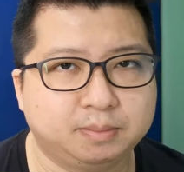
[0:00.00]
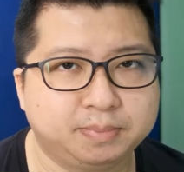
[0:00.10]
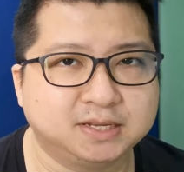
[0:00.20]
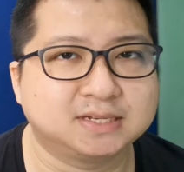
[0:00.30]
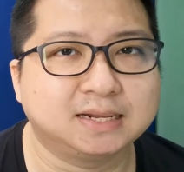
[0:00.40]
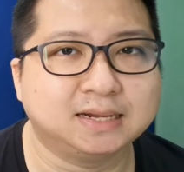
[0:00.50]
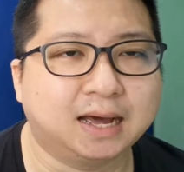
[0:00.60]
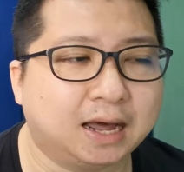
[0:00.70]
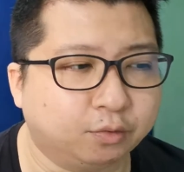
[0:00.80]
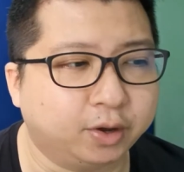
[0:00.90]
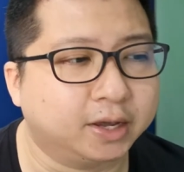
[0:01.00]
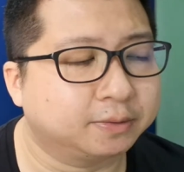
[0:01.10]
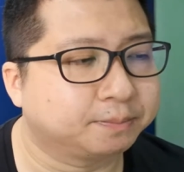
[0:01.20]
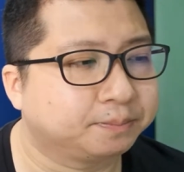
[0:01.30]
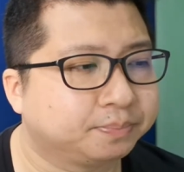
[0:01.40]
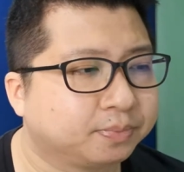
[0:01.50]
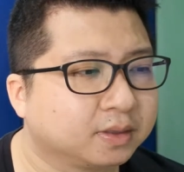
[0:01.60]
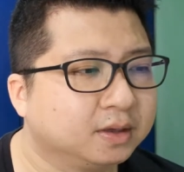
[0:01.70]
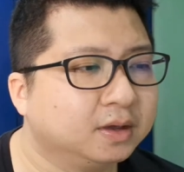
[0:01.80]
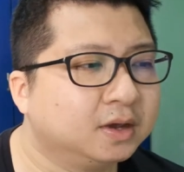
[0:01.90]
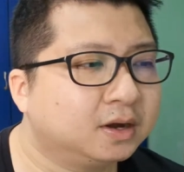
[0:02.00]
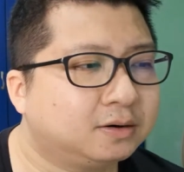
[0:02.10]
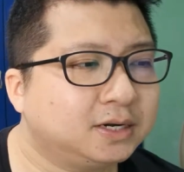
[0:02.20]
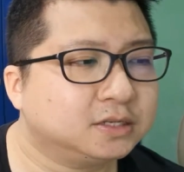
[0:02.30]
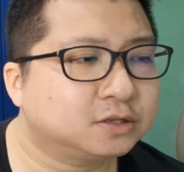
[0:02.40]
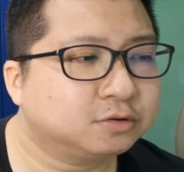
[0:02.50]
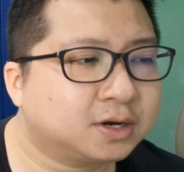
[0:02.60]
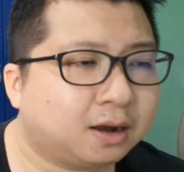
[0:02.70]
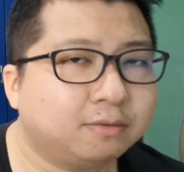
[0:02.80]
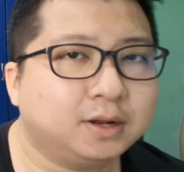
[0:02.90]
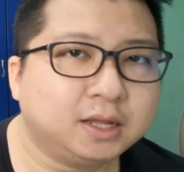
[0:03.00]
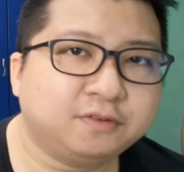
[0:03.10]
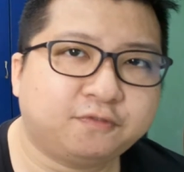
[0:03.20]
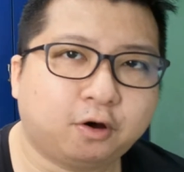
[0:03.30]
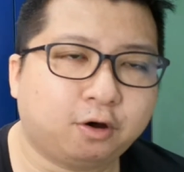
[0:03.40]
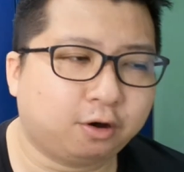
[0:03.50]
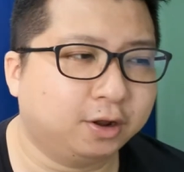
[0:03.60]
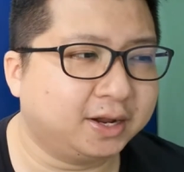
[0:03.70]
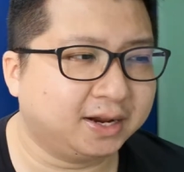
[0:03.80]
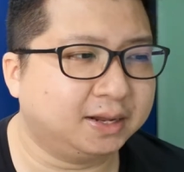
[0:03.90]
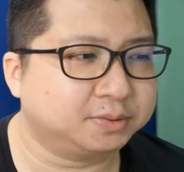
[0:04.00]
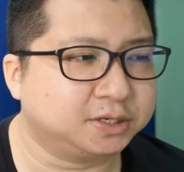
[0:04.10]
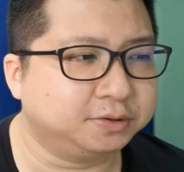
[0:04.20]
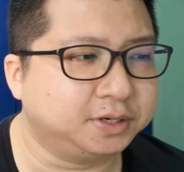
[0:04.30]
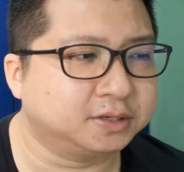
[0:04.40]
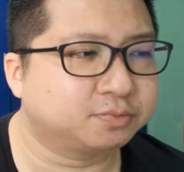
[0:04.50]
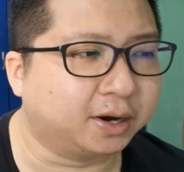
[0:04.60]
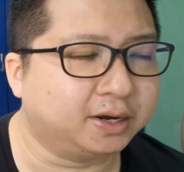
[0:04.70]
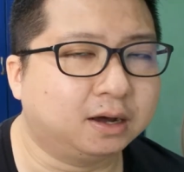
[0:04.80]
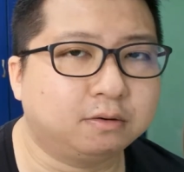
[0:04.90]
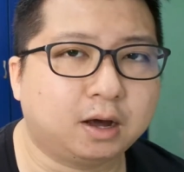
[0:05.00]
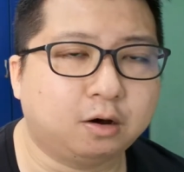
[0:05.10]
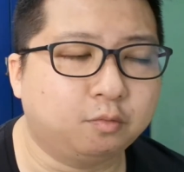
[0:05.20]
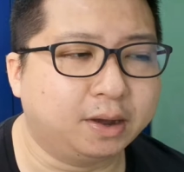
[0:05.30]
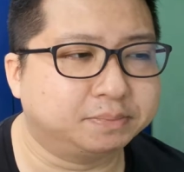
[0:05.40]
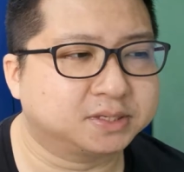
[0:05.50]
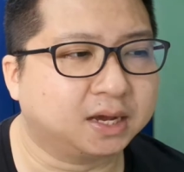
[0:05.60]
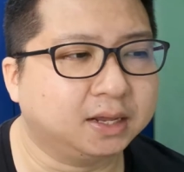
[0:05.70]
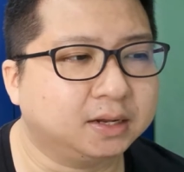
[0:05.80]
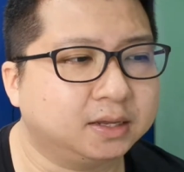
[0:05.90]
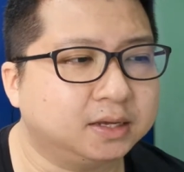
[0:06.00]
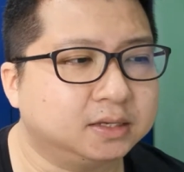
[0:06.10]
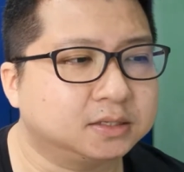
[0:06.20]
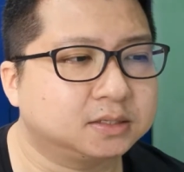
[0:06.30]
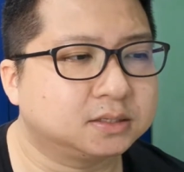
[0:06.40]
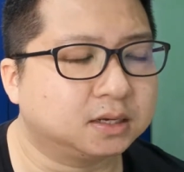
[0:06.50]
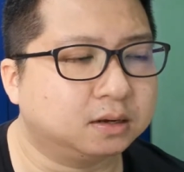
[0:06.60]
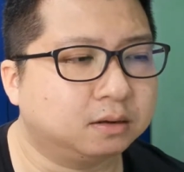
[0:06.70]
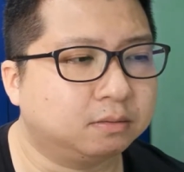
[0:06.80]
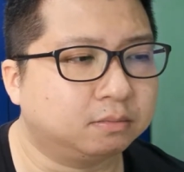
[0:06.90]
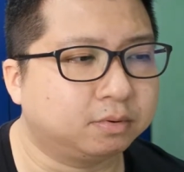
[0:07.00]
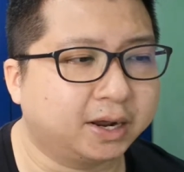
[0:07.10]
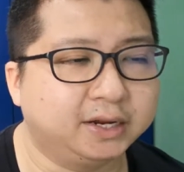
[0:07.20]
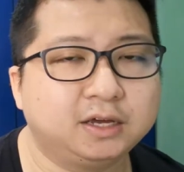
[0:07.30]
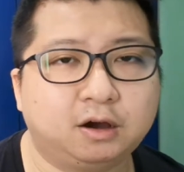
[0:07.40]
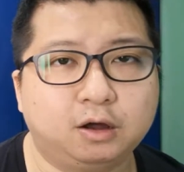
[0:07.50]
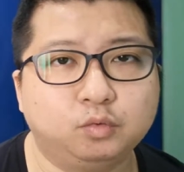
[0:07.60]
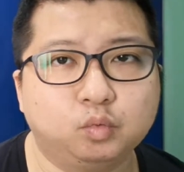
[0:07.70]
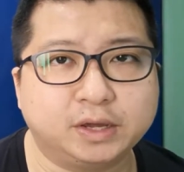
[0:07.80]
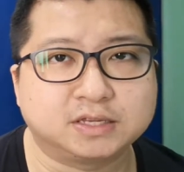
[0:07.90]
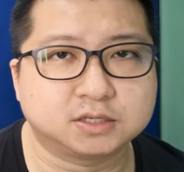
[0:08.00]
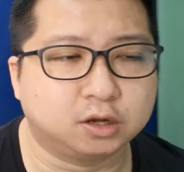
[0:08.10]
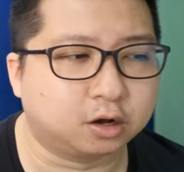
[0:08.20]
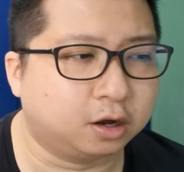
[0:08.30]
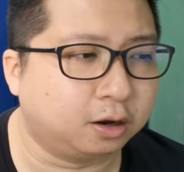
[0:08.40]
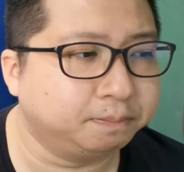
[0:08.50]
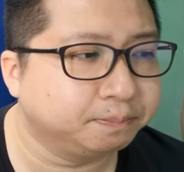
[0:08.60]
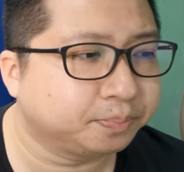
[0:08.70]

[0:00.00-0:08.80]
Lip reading: basically the hardware. Alright, so currently for Online Lab Series right now, our website is riding on Wix.com.